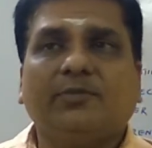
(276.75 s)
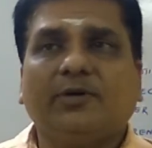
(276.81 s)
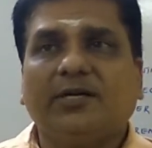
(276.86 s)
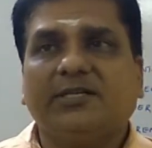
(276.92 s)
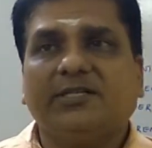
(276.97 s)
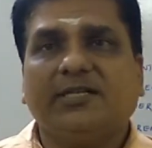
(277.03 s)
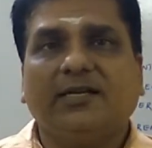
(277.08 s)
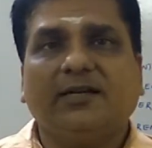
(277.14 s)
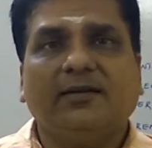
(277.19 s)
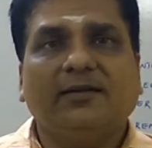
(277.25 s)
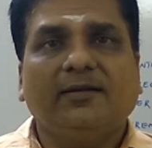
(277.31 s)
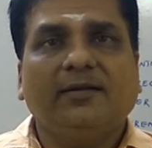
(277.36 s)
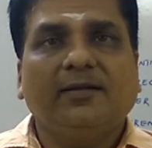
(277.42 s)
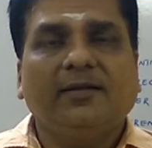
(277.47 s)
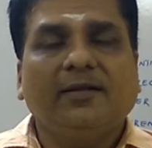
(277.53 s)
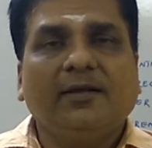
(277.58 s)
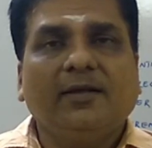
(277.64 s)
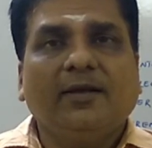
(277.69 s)
potential
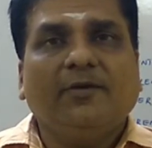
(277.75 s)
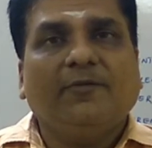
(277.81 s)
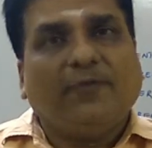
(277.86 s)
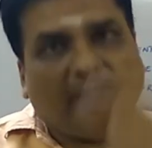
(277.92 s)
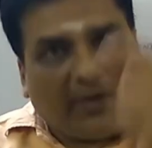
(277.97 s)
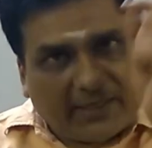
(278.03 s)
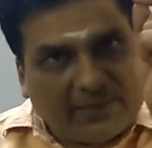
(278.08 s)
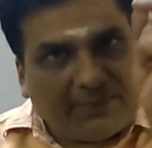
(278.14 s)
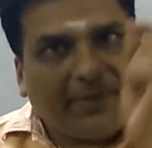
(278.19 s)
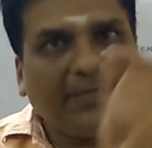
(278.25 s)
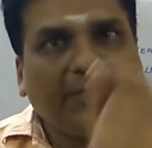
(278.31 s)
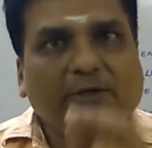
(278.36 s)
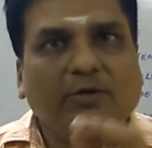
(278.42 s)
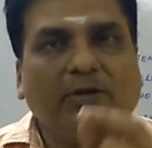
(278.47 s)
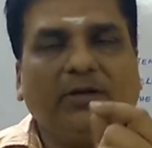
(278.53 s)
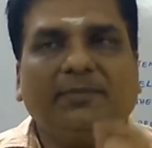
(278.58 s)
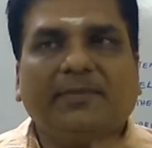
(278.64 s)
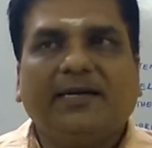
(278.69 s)
for a
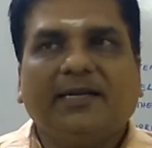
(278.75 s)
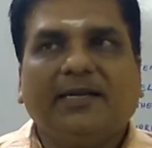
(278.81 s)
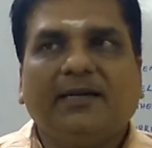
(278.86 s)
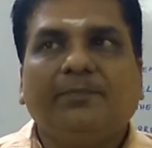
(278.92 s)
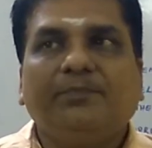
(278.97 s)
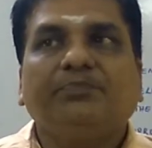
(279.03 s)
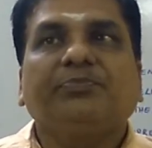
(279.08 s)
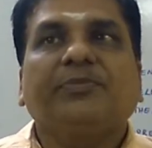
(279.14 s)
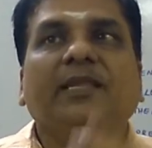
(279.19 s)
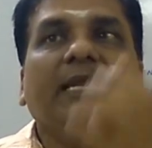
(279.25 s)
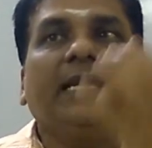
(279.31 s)
particular metal?